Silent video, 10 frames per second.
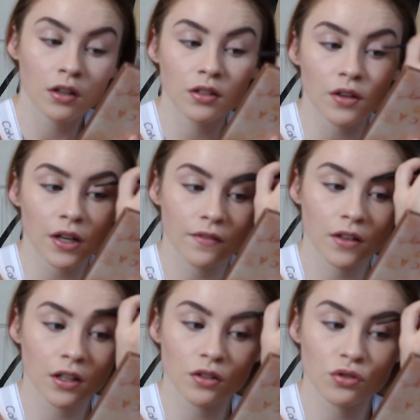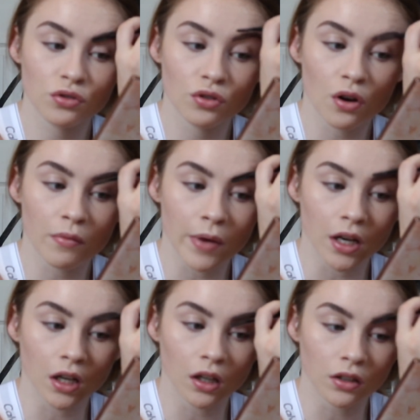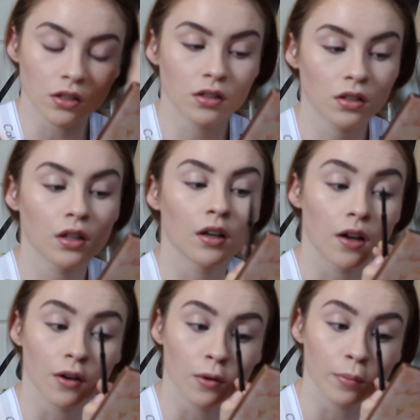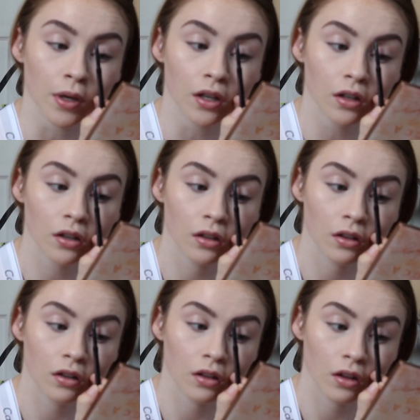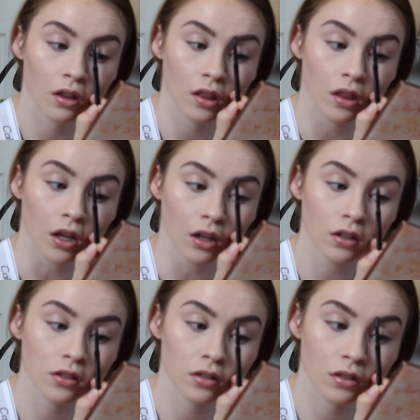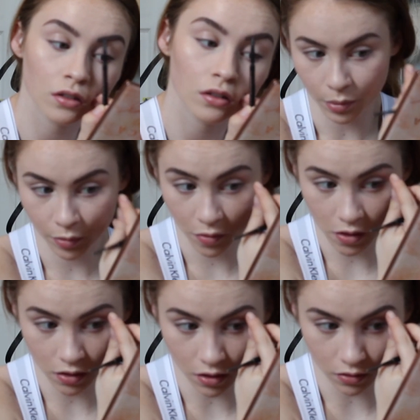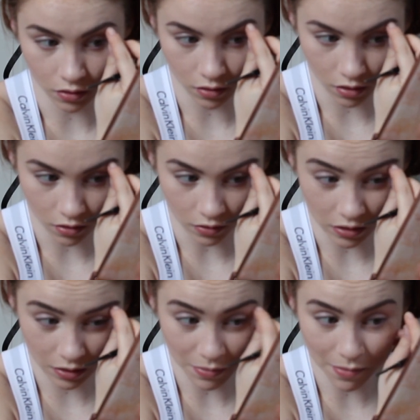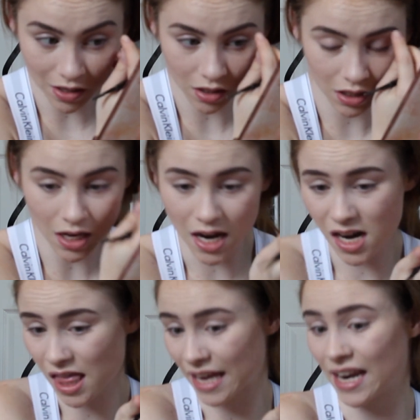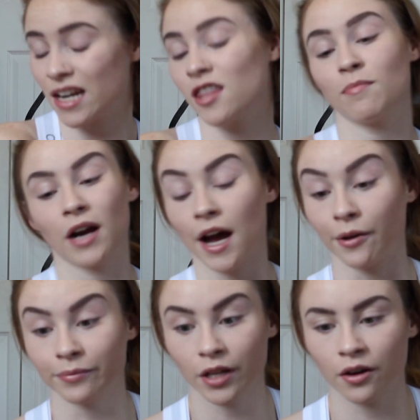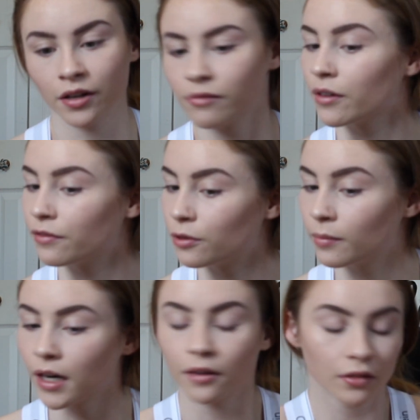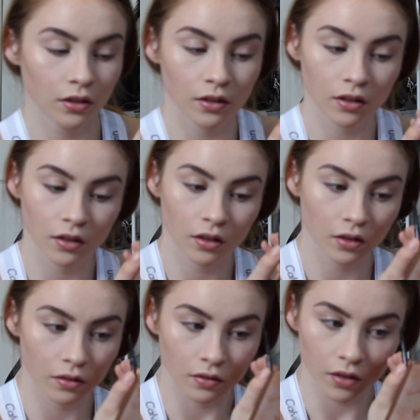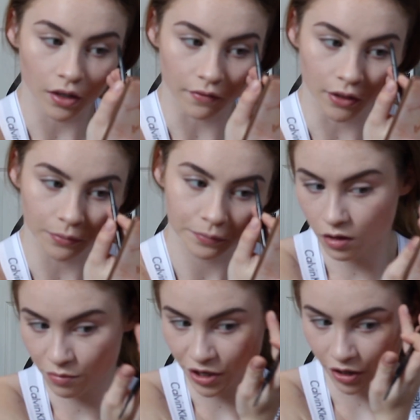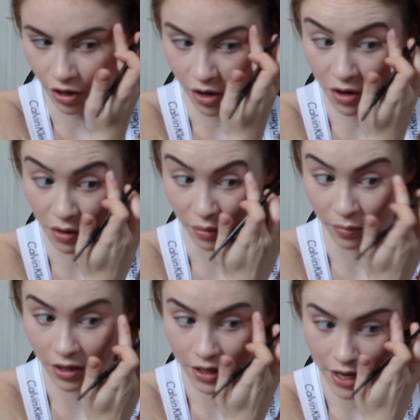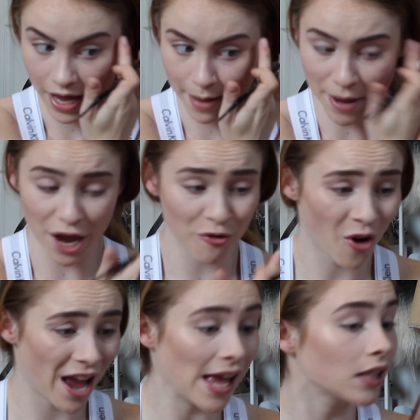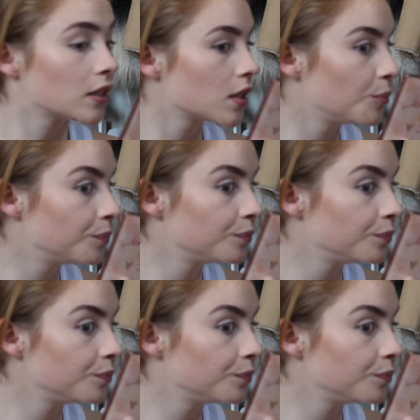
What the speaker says: So I have like so many just like unopened things. I don't know what I said I was just gonna do, just maybe just an underline under the brow. No, I want full brow. Whatever, go big or go home. Am I right?